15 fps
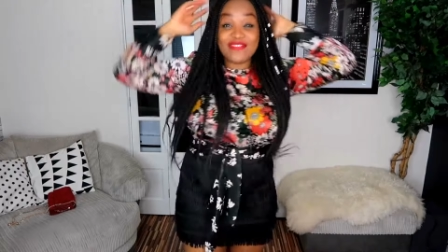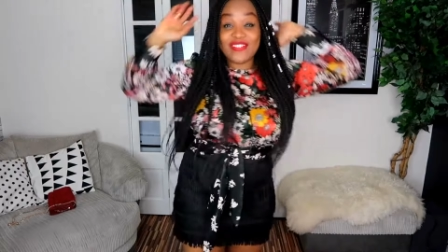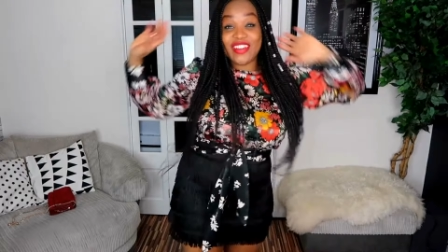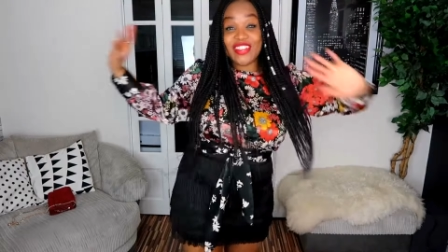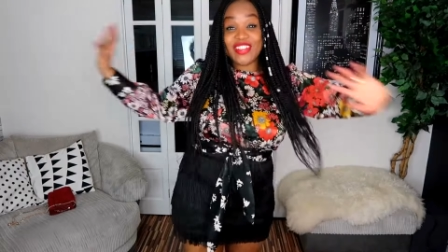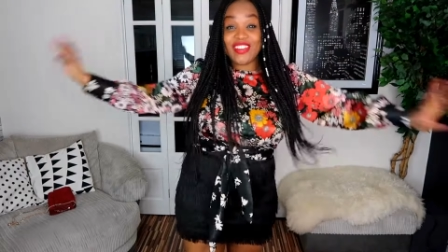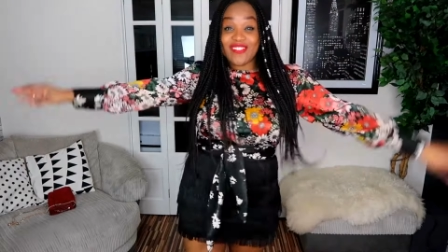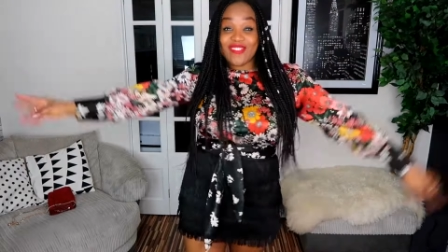
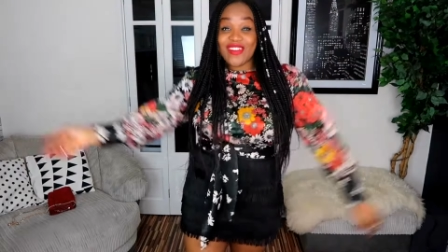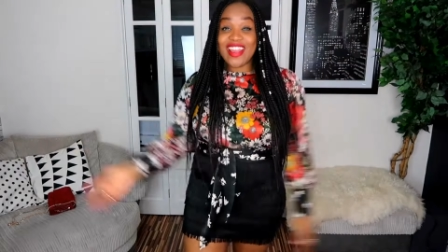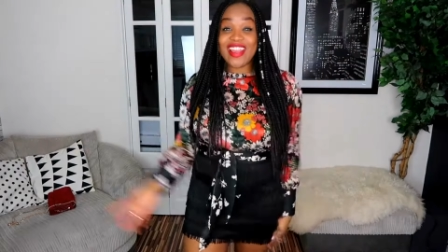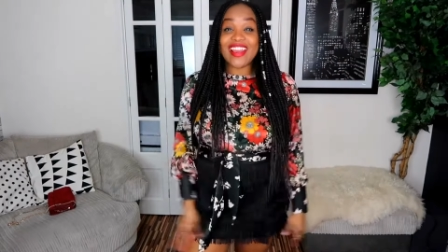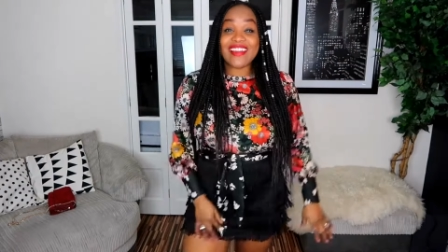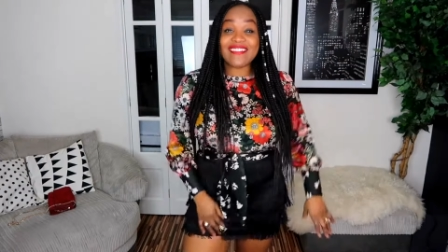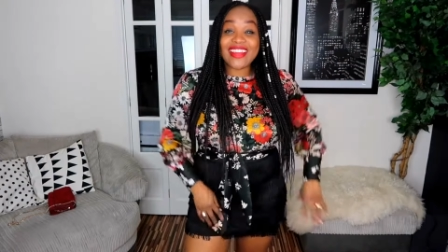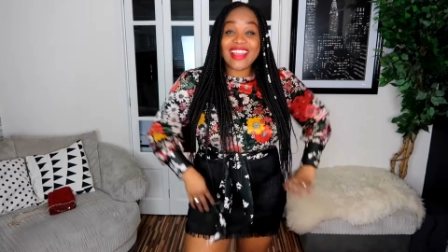what
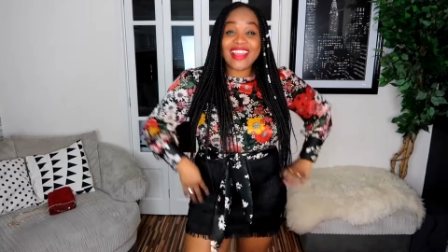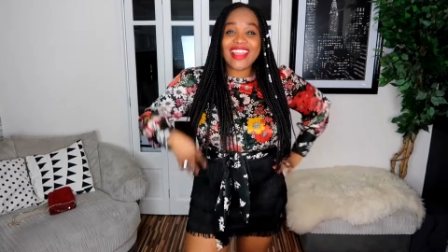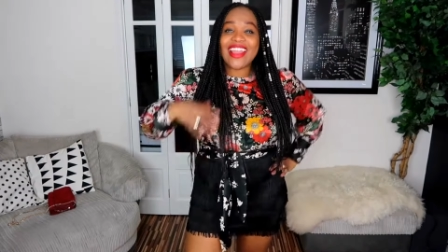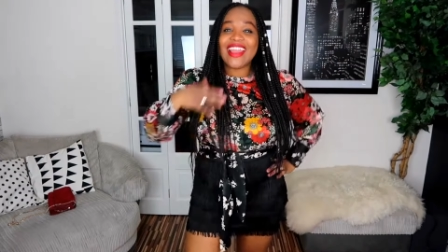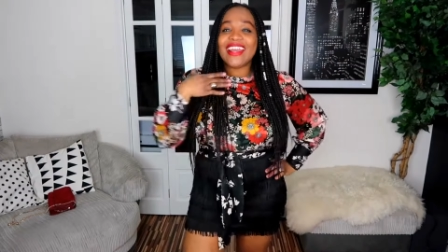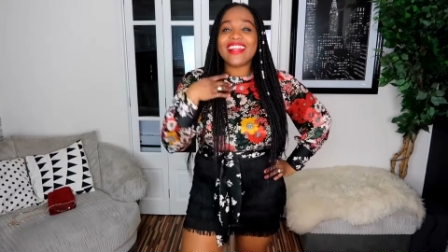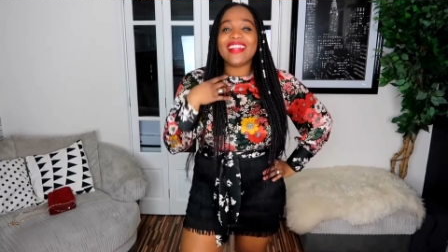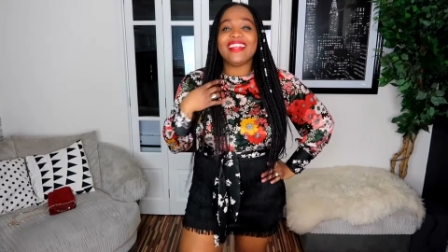
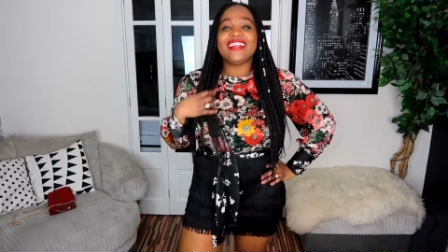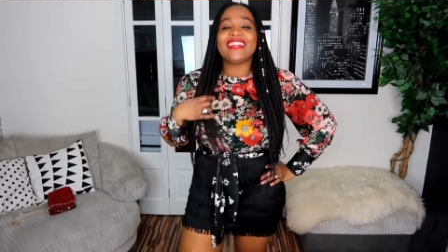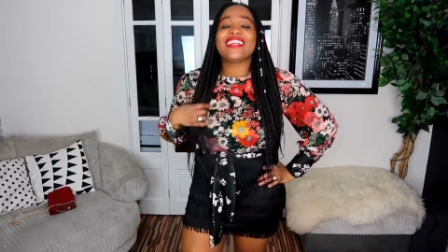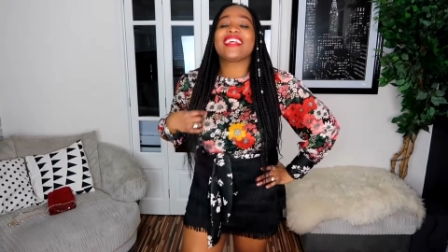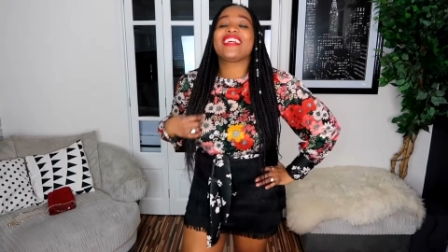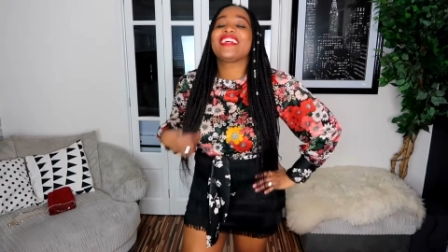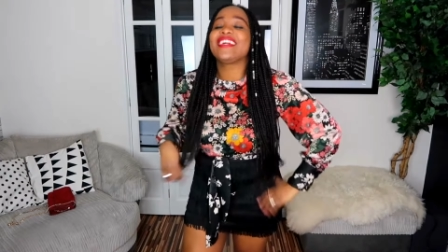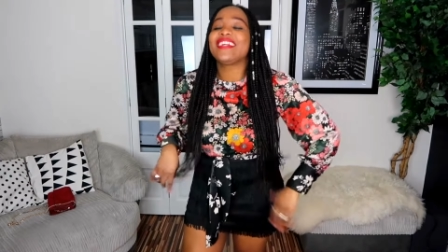you wearing?
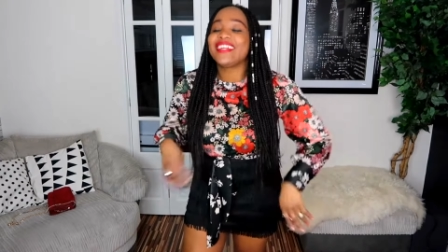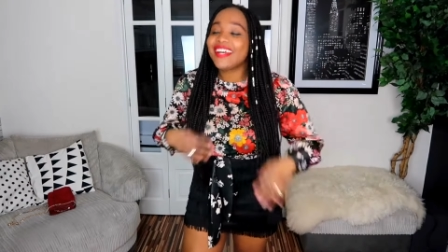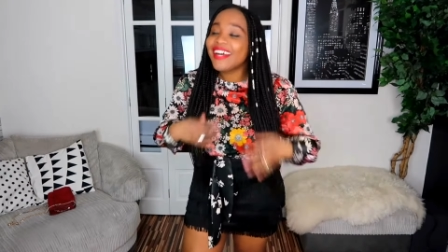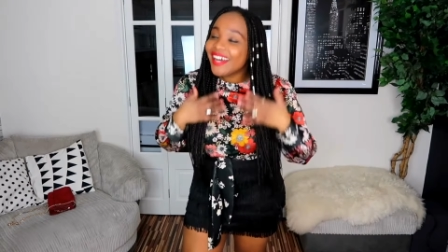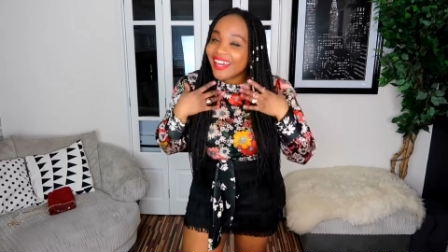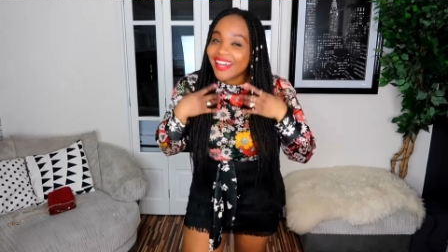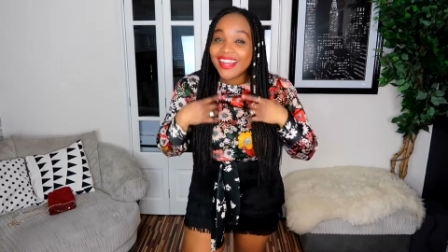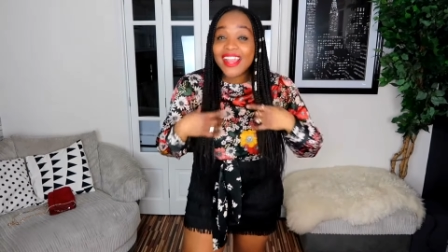
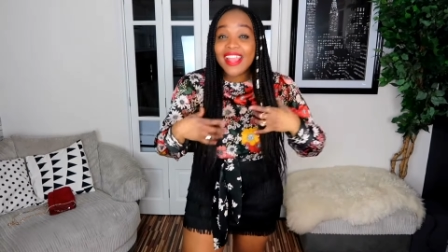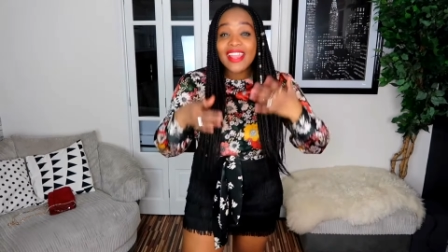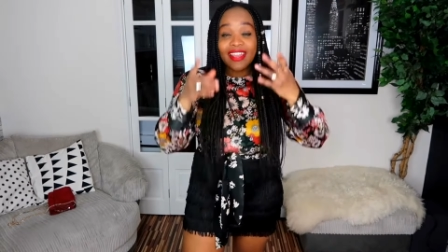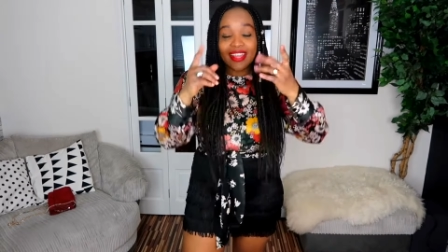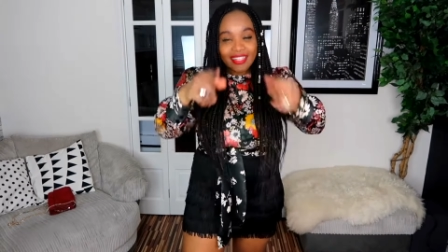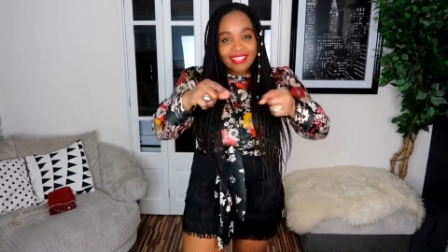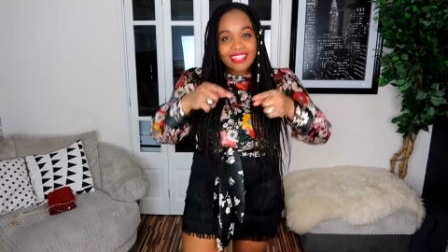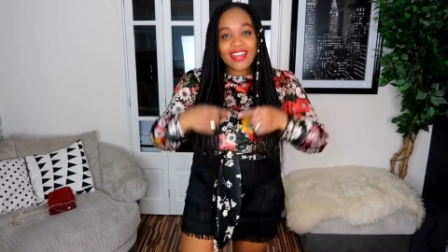
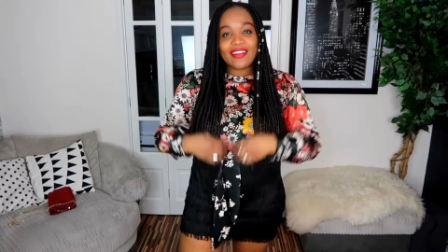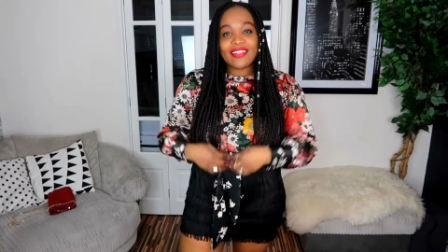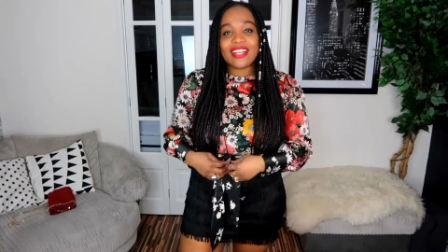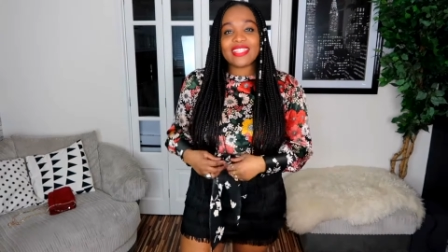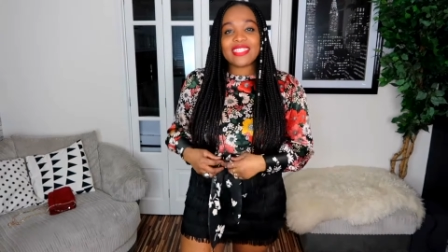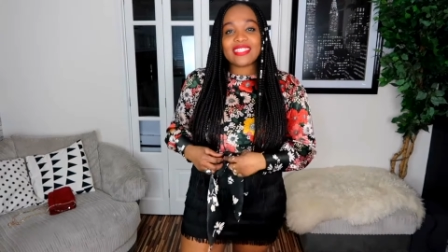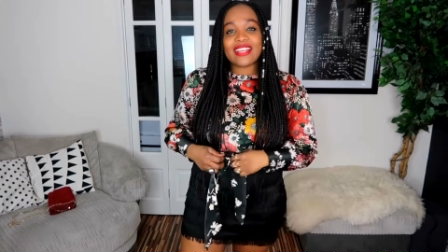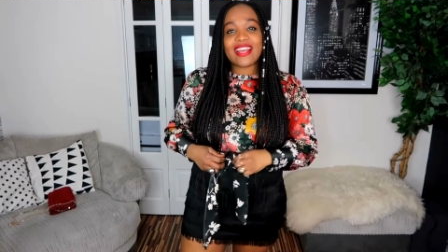Now
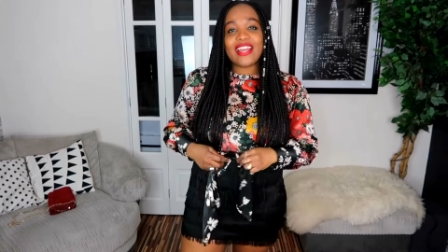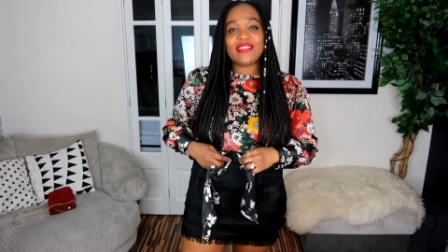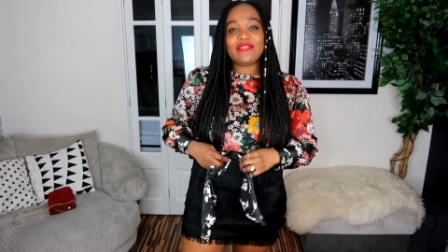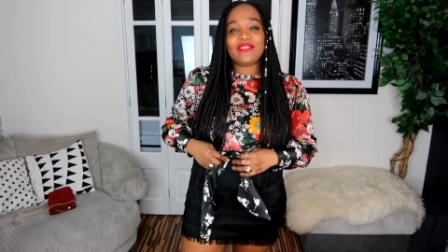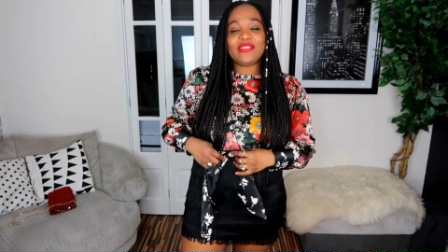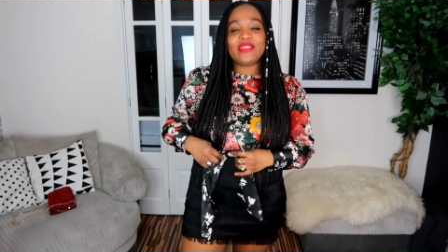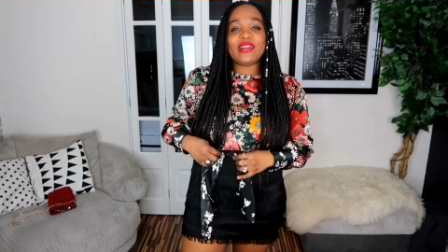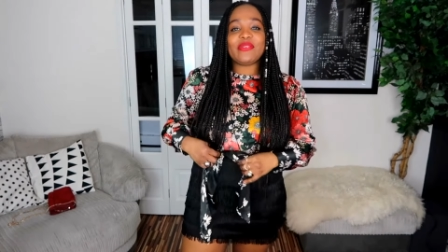that's the kind
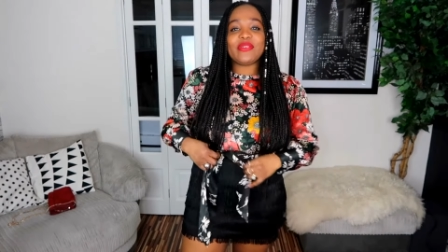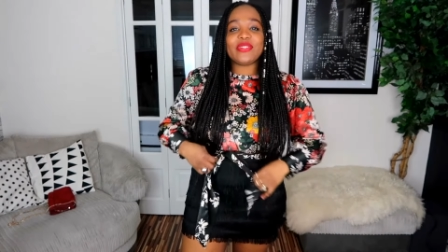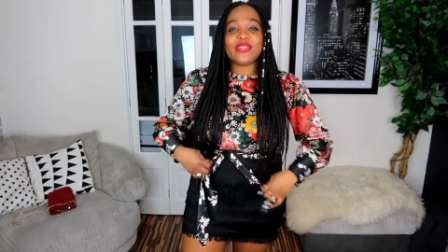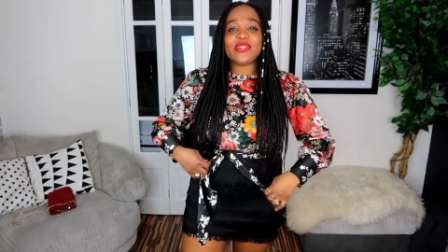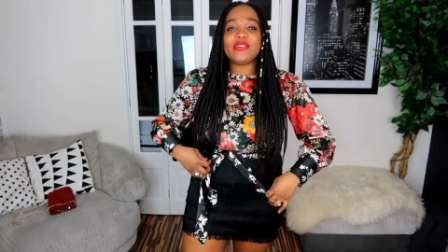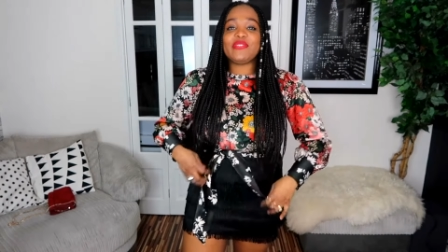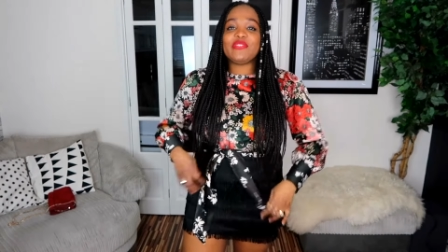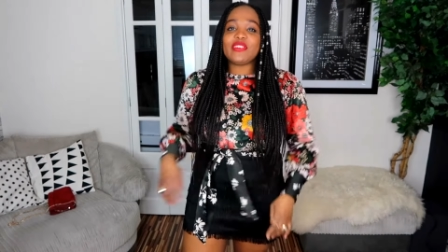of look I want to
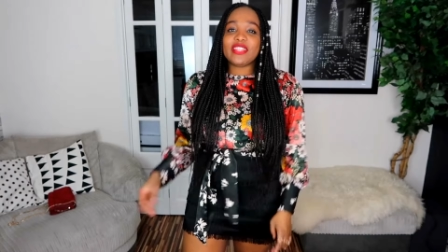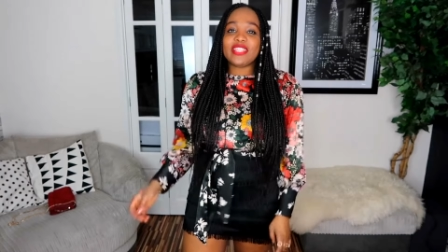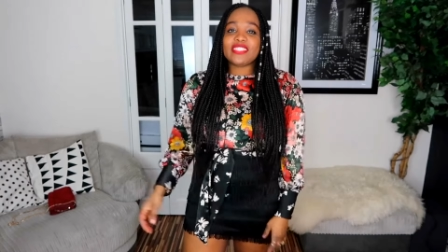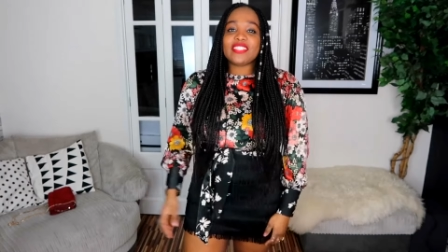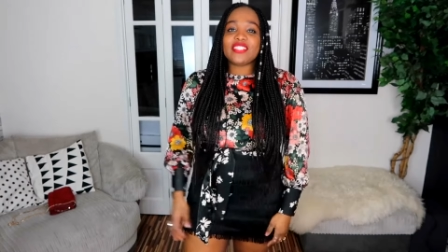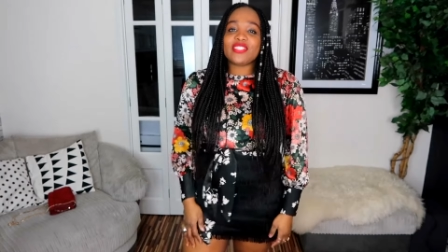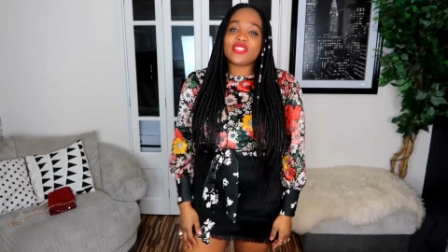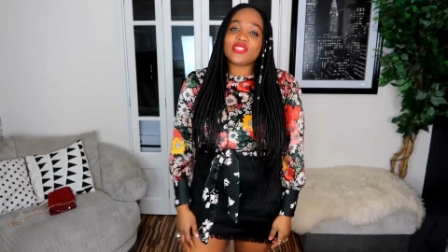go for.
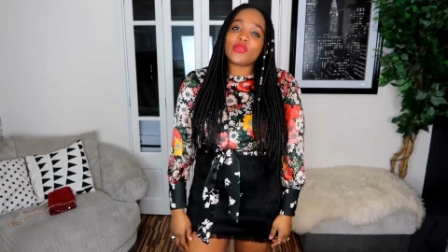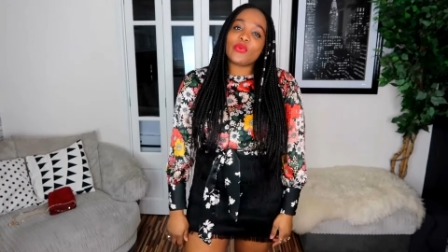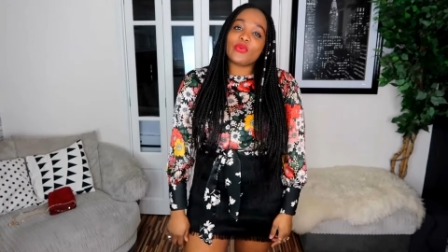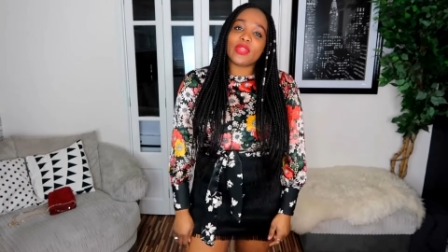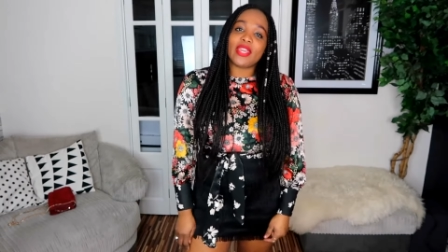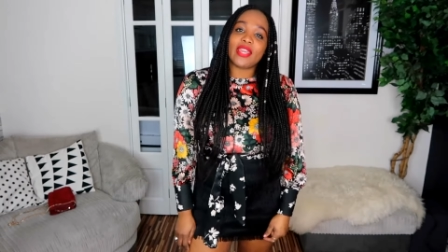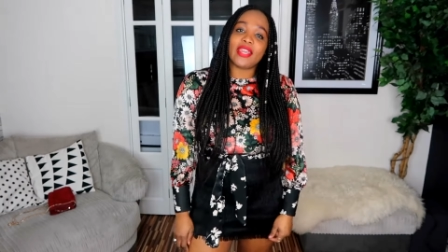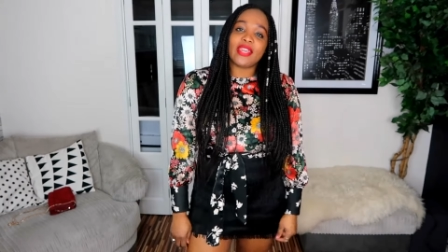This is just
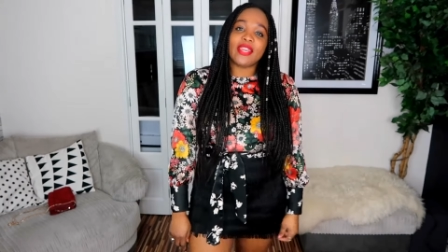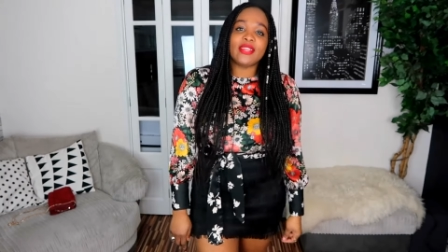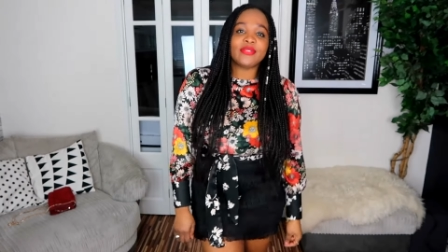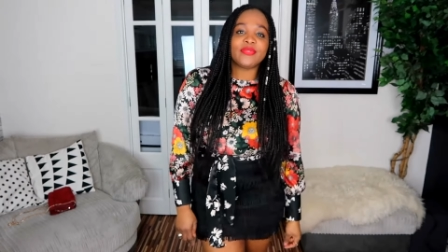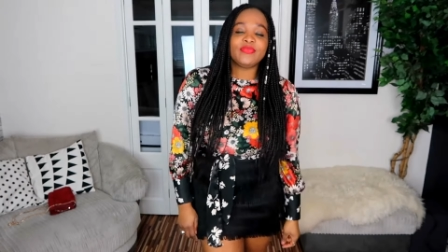okay.